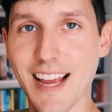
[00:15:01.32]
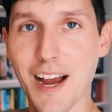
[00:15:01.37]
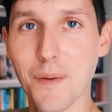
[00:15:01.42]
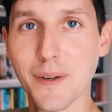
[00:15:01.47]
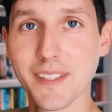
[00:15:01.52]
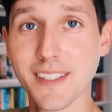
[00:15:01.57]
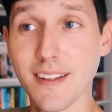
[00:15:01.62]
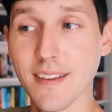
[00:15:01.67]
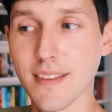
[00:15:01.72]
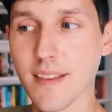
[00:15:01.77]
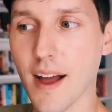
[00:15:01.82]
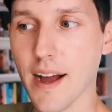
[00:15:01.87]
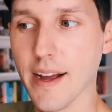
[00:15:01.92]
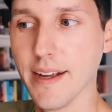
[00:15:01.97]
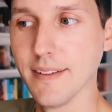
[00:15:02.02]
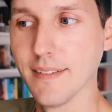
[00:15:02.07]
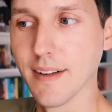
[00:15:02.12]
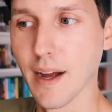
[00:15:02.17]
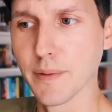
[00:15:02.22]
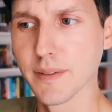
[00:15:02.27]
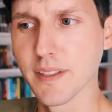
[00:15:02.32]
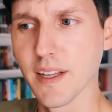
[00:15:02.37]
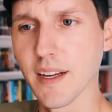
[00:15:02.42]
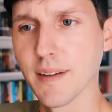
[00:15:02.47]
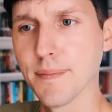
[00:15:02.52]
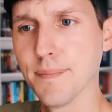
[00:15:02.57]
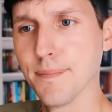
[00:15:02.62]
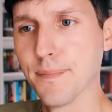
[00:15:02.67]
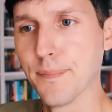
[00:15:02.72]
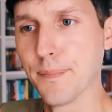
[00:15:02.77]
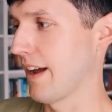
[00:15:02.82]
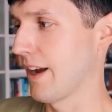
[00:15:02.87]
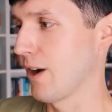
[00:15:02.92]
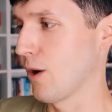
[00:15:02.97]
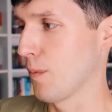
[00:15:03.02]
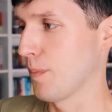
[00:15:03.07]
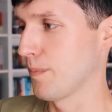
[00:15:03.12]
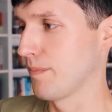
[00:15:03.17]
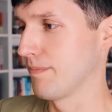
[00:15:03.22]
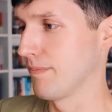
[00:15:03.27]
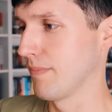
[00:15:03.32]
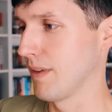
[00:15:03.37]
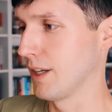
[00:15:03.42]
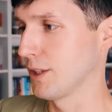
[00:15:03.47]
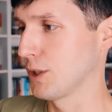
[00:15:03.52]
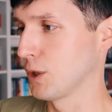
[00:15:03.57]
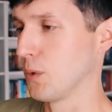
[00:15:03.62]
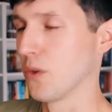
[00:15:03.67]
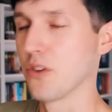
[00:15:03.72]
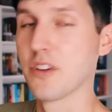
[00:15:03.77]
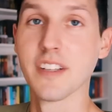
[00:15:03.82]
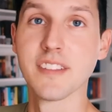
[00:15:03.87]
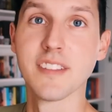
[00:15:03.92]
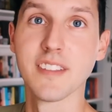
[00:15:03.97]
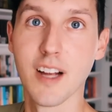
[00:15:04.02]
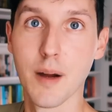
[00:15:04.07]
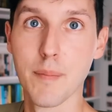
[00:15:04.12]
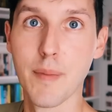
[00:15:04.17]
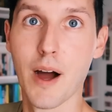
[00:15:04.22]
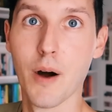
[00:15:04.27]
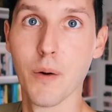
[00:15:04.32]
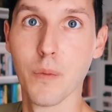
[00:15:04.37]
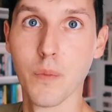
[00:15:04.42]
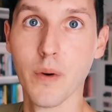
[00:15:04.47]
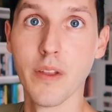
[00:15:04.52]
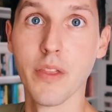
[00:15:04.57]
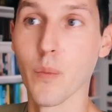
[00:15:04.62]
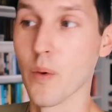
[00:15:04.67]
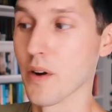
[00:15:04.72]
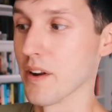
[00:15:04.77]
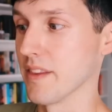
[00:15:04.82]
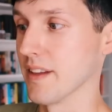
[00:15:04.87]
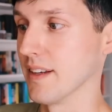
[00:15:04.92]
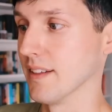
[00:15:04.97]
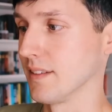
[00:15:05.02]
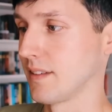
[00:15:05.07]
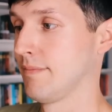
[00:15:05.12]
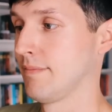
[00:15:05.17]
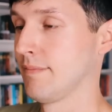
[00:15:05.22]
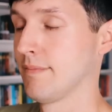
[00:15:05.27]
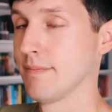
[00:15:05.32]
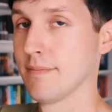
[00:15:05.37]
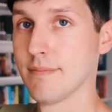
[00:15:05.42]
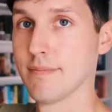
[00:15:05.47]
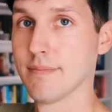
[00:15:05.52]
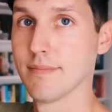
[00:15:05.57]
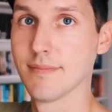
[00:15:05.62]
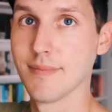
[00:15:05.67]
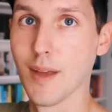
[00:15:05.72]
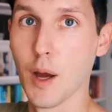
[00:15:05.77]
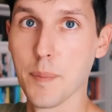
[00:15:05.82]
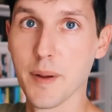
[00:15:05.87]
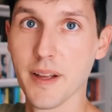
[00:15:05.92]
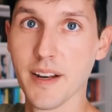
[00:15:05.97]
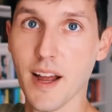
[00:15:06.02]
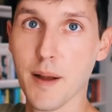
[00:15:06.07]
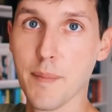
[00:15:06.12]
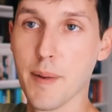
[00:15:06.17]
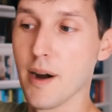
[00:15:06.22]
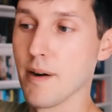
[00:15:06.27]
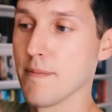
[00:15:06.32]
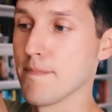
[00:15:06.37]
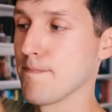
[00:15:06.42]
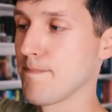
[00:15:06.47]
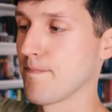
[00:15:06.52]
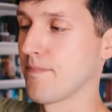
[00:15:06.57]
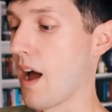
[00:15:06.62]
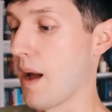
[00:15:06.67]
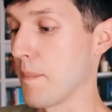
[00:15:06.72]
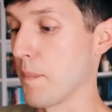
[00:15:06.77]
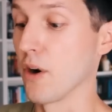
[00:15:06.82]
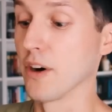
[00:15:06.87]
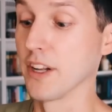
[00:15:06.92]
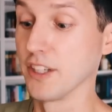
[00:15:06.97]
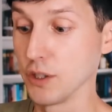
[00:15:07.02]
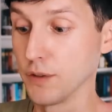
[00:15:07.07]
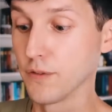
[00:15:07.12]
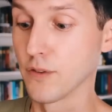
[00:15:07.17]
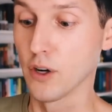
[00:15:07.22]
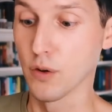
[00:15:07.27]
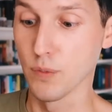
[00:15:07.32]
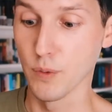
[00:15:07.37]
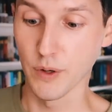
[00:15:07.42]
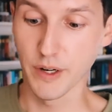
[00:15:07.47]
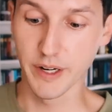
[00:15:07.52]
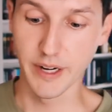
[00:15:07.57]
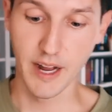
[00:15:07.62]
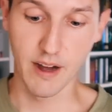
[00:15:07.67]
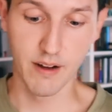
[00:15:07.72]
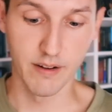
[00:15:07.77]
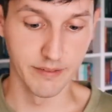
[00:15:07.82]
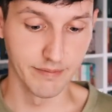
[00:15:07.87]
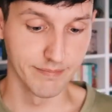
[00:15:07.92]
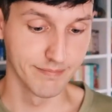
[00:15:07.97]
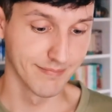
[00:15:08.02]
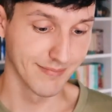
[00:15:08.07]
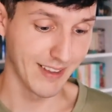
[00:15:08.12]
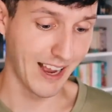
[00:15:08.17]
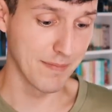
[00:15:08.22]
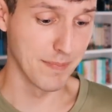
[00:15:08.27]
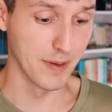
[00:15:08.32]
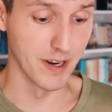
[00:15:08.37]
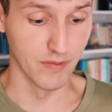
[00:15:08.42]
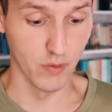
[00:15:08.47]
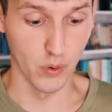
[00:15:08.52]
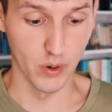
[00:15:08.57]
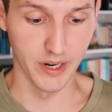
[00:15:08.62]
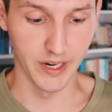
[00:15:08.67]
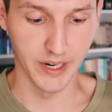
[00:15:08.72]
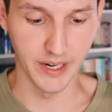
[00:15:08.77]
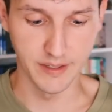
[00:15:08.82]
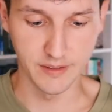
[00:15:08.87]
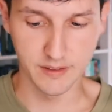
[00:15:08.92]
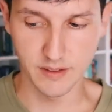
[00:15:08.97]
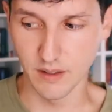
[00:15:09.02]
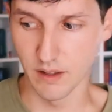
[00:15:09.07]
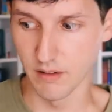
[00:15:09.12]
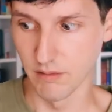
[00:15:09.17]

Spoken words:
I was in line. I was like, I hope a tooth doesn't come out with one of these. That'd be a nightmare. I'm already due for a root canal and I've been avoiding it, so.